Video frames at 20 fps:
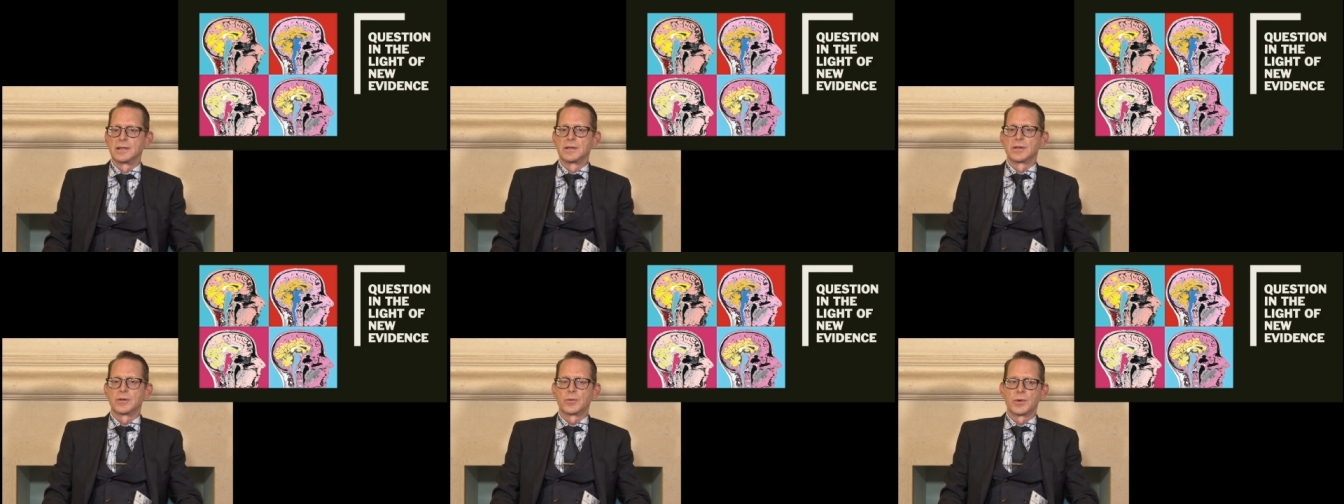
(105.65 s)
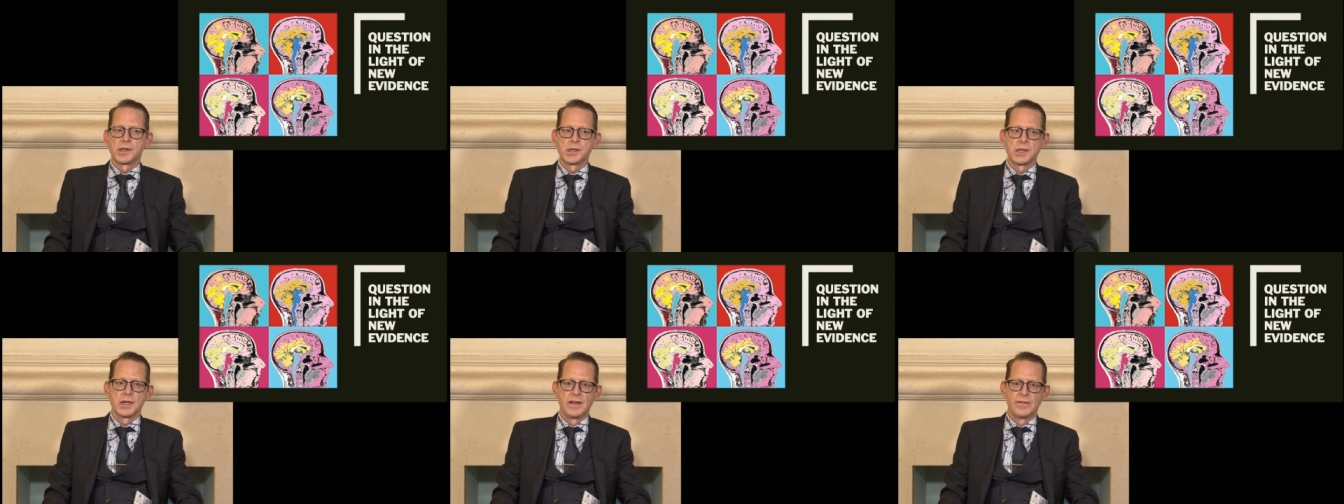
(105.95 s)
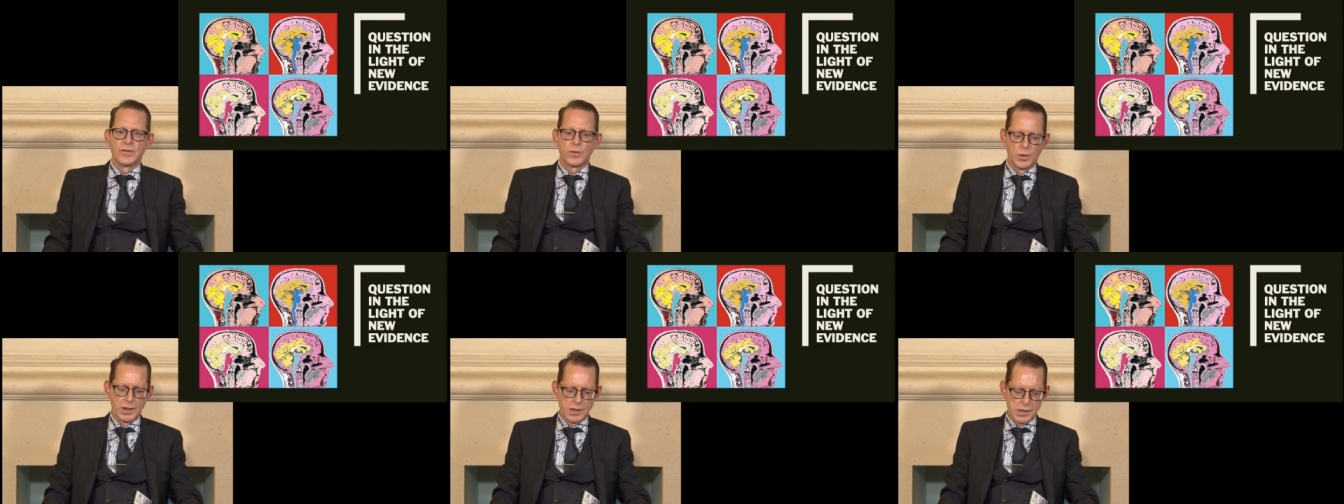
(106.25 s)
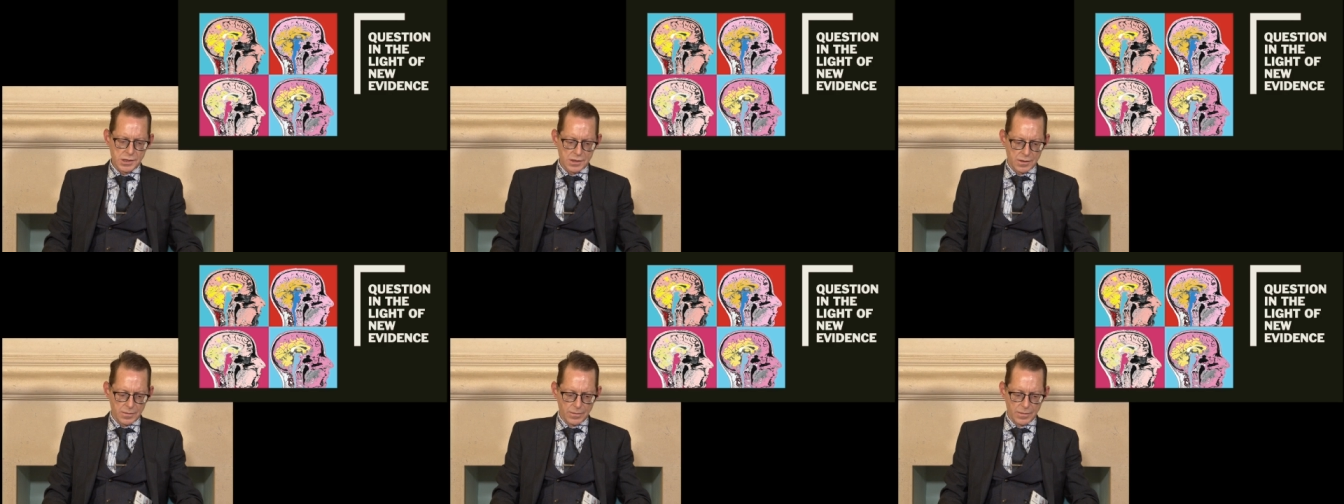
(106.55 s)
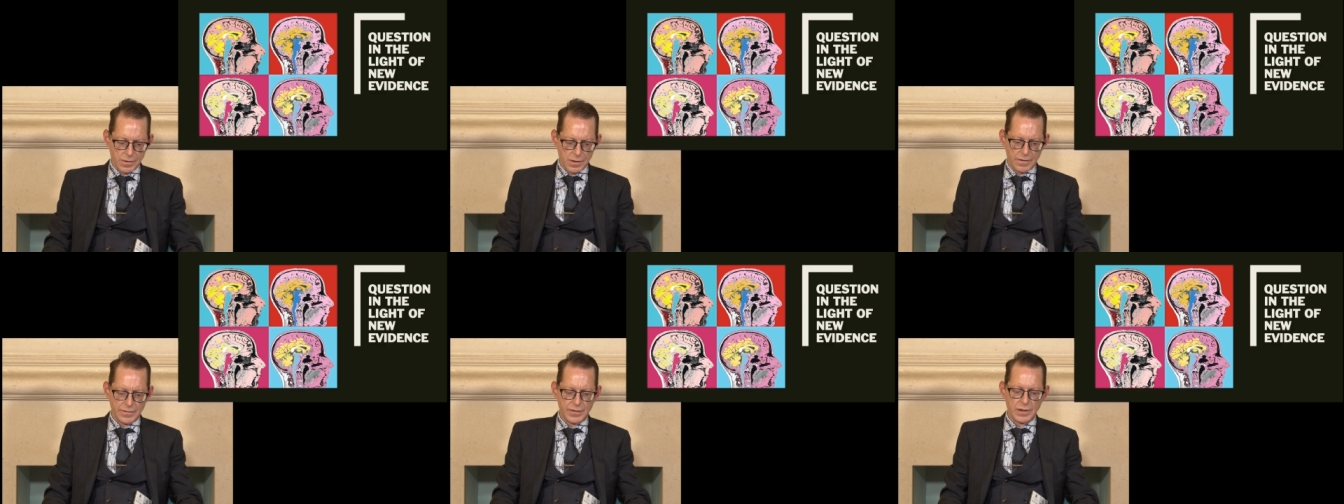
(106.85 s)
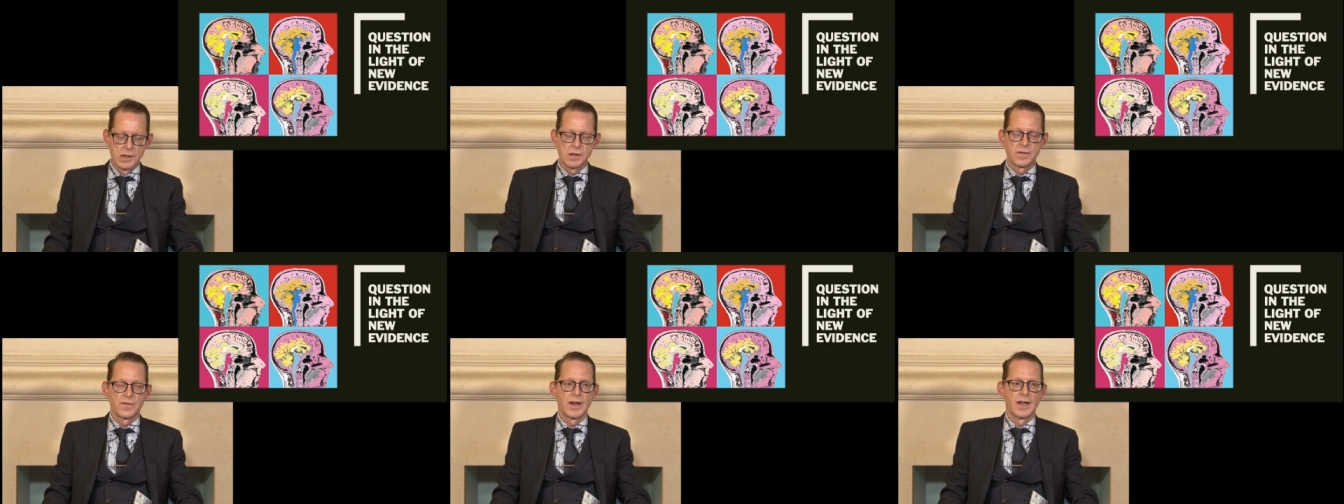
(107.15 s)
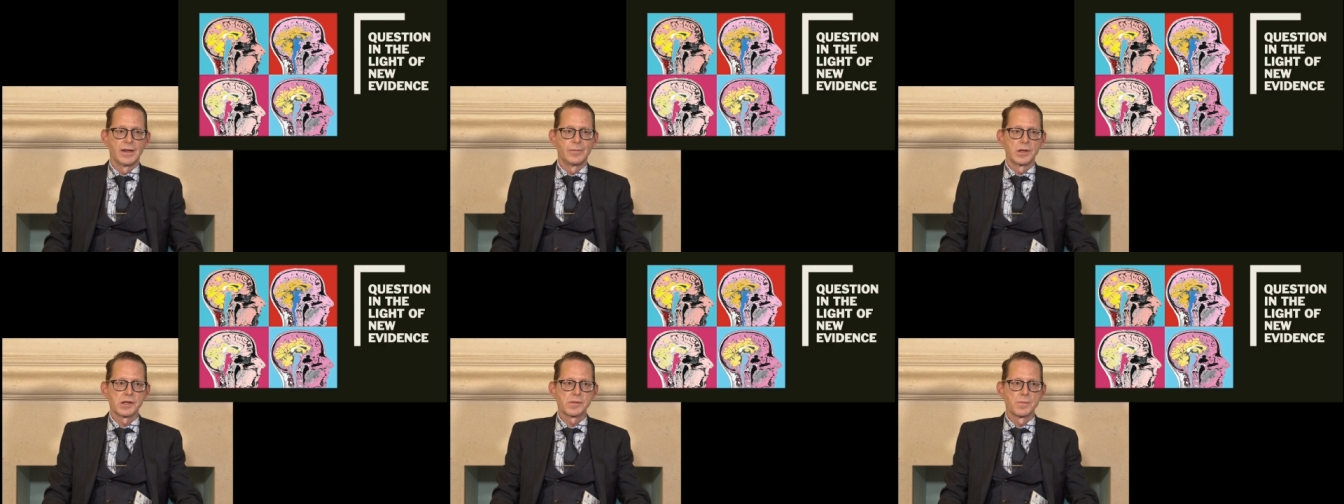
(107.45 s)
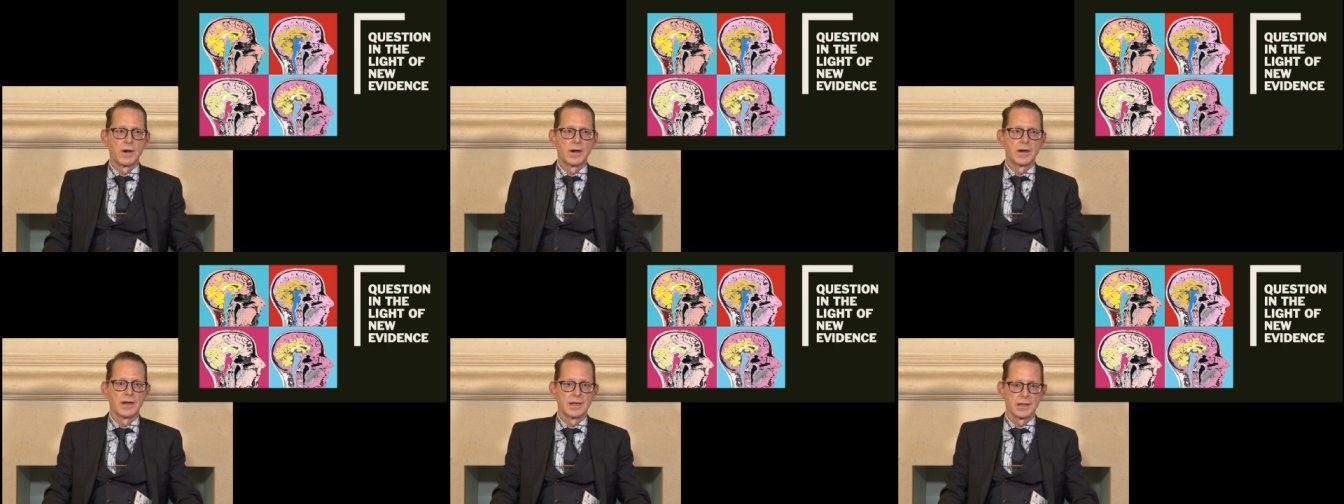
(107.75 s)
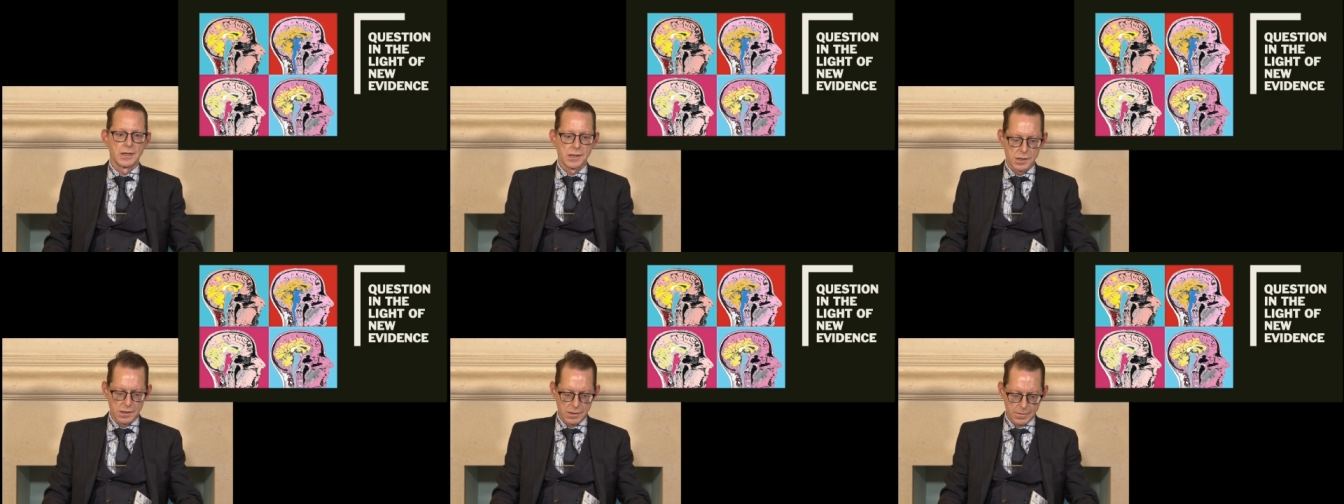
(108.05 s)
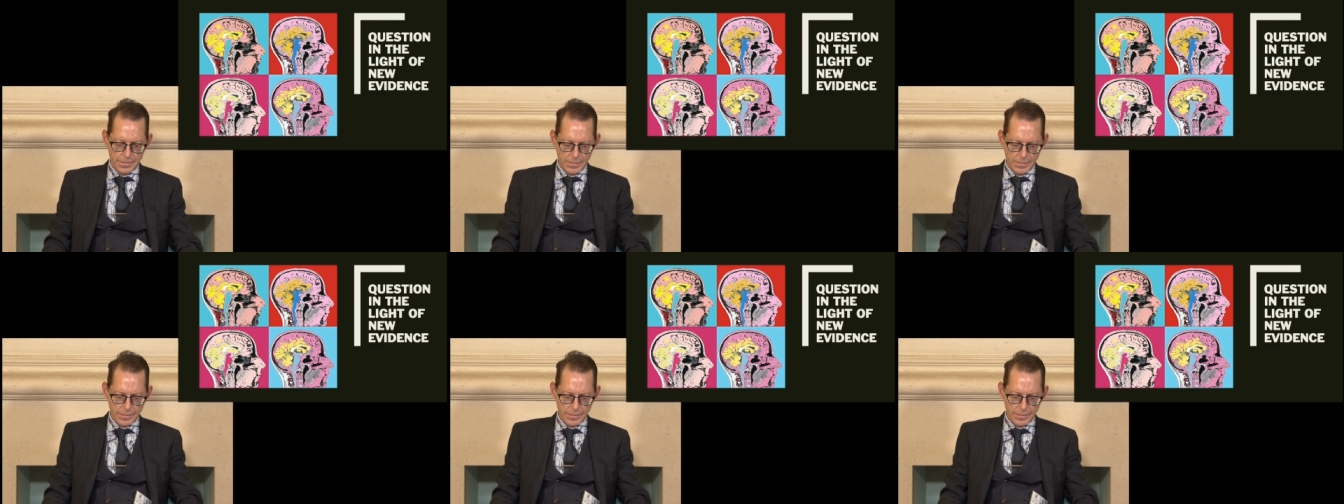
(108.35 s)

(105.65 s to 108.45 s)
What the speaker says: the received wisdom of these famous minds,